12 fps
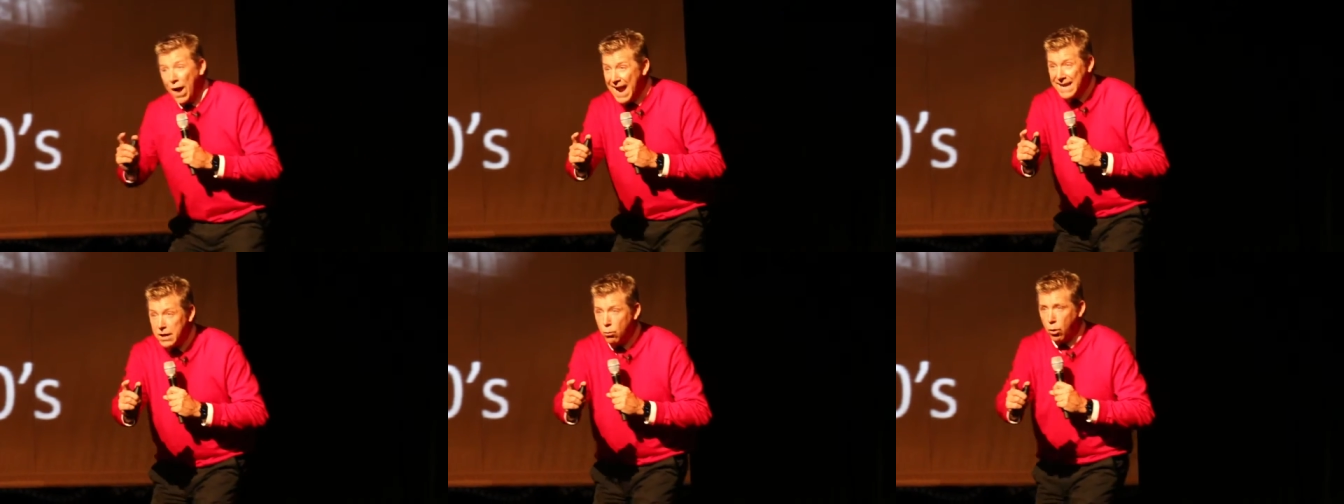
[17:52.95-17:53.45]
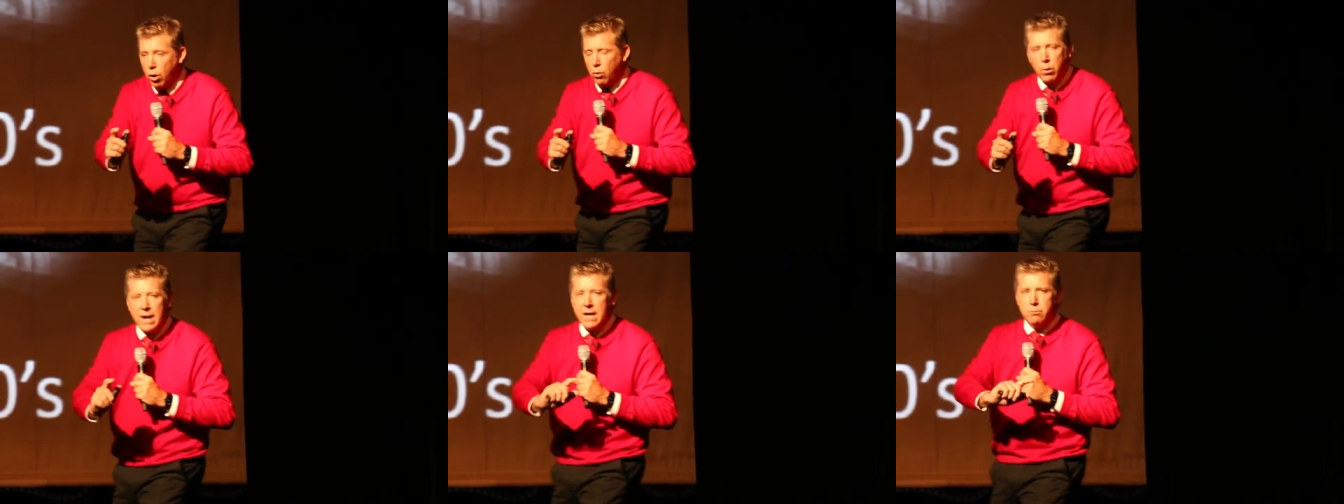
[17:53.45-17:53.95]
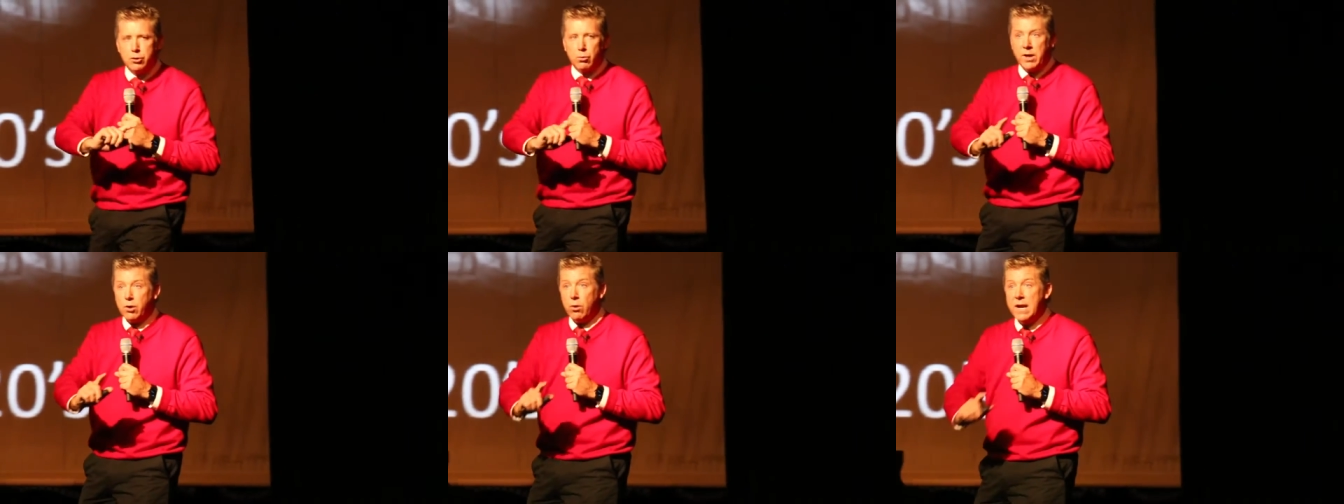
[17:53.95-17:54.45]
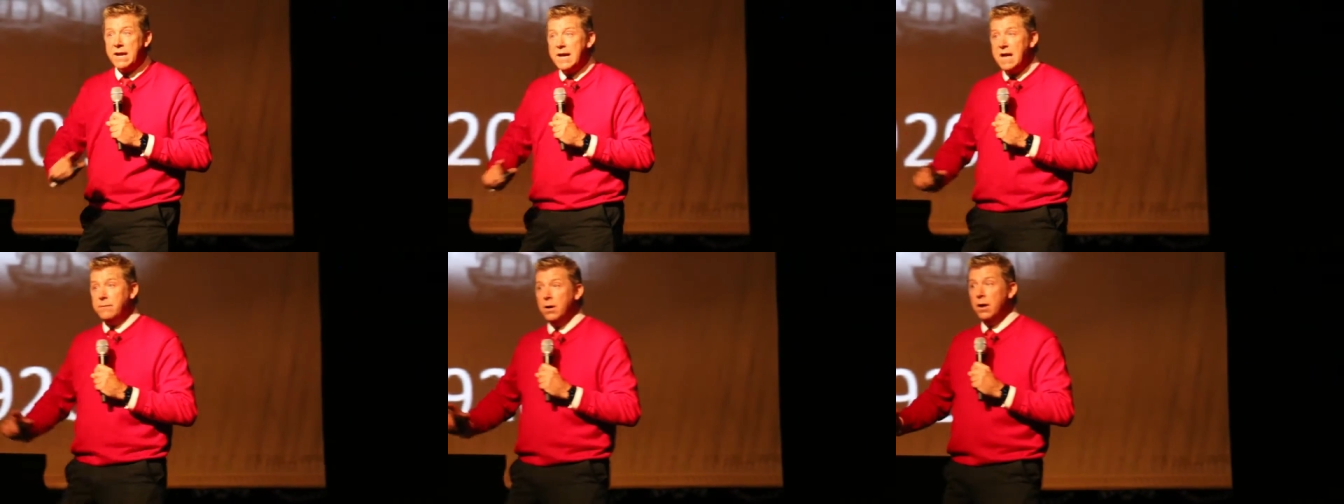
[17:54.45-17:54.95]
writing world where he was
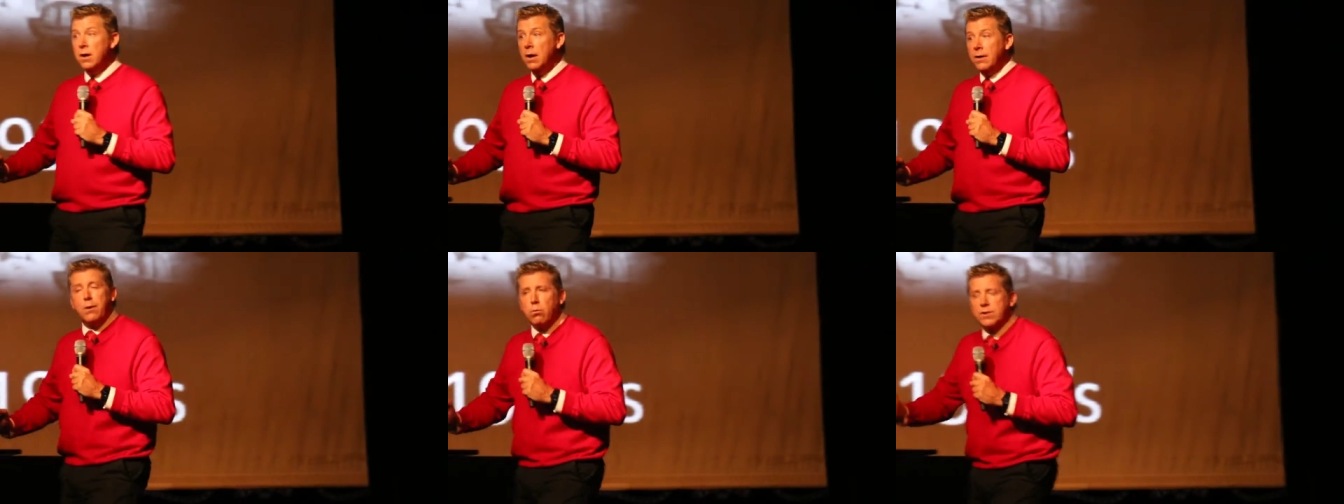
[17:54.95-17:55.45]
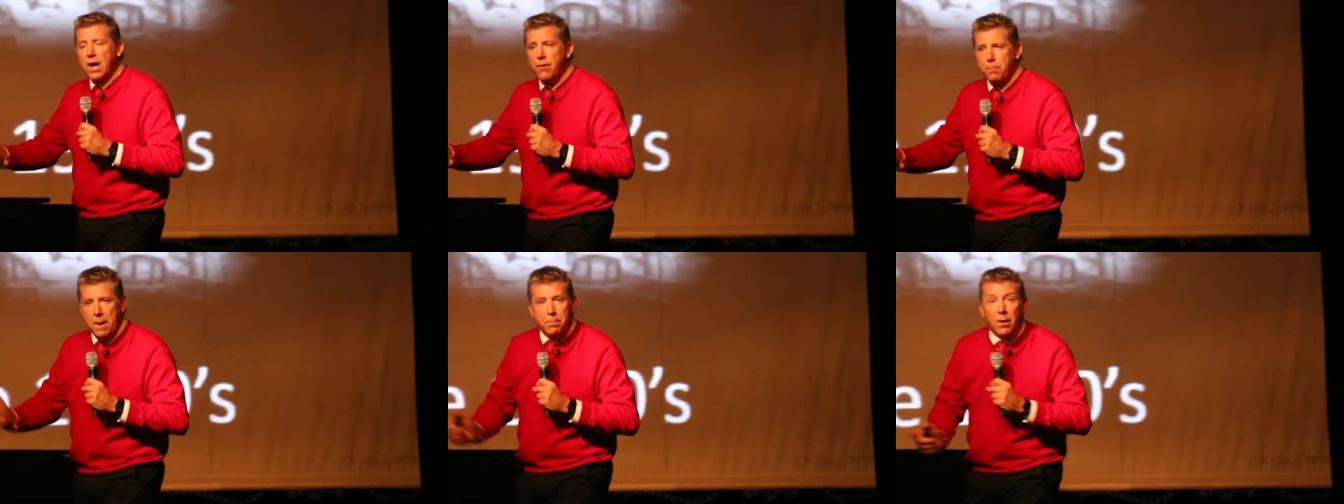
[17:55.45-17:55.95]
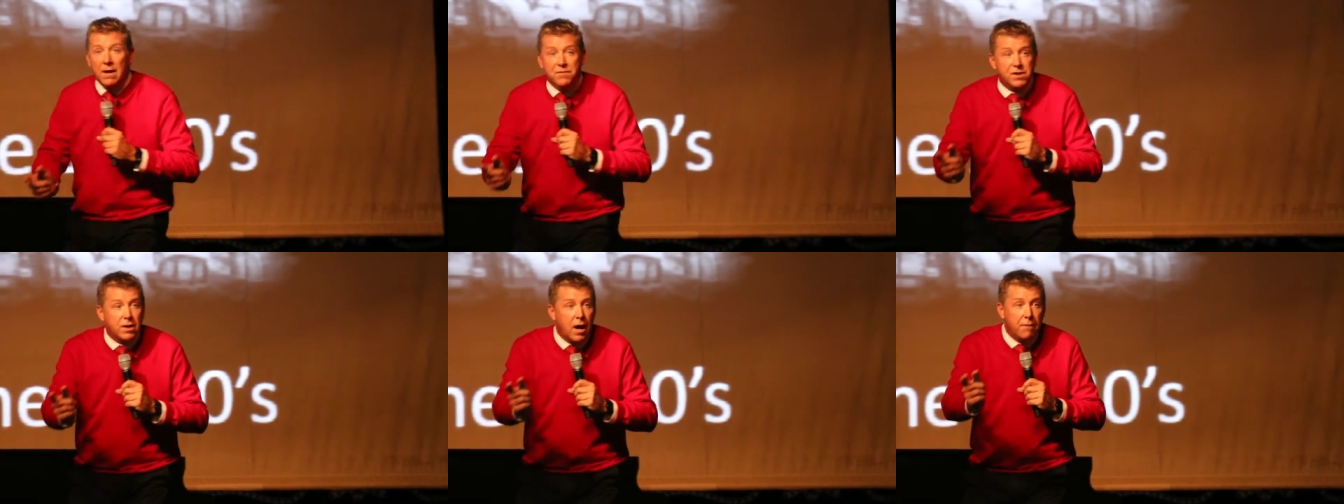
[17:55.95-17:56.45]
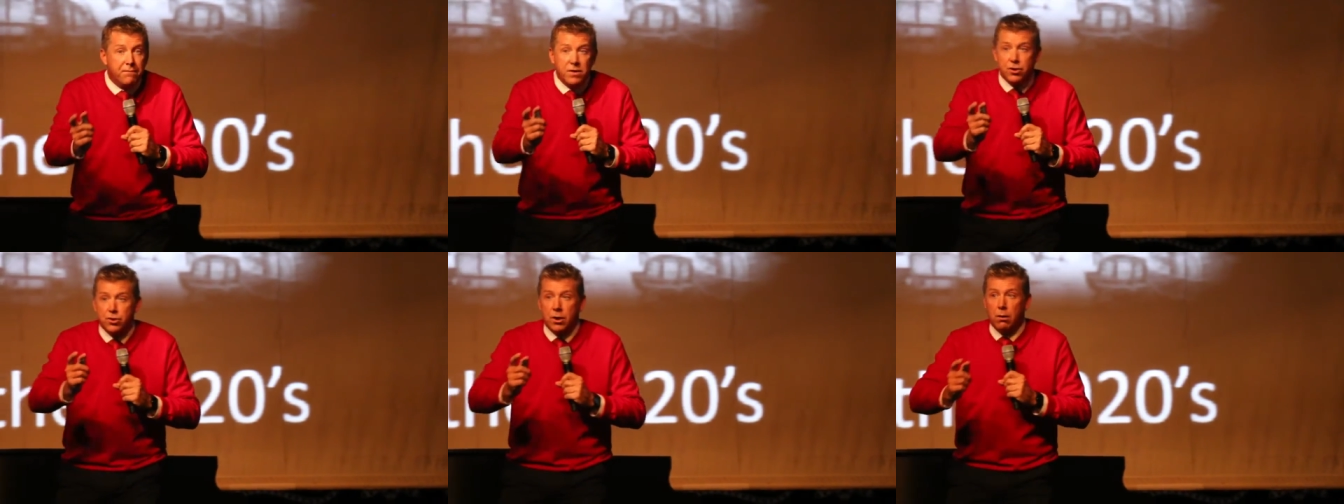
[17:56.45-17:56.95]
recreating it, there was other people, F. Scott
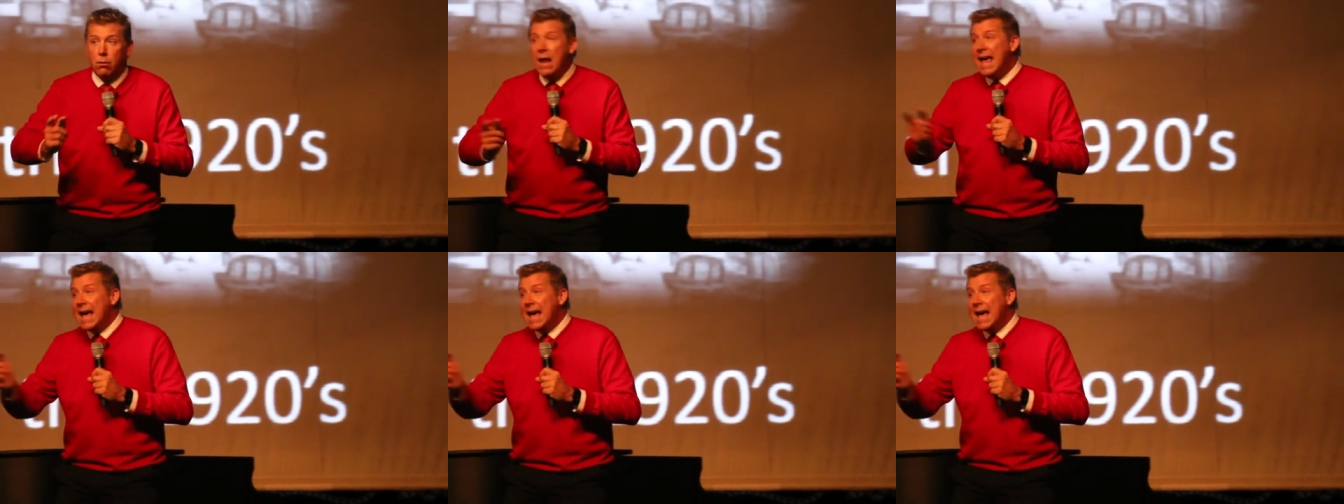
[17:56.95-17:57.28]
Fitzgerald,